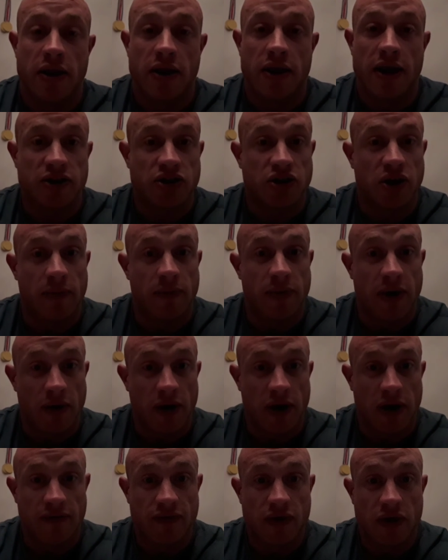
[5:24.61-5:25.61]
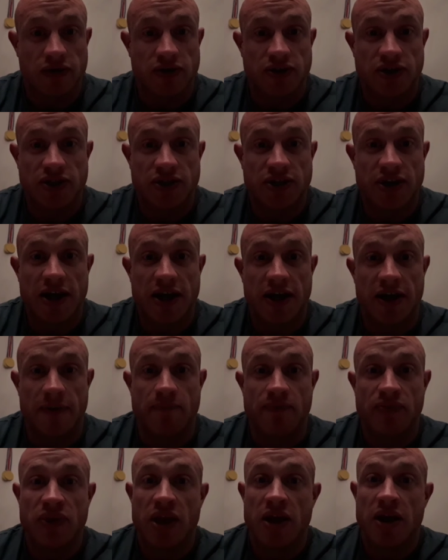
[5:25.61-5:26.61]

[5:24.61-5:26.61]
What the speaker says: And that's all about all I've got to say.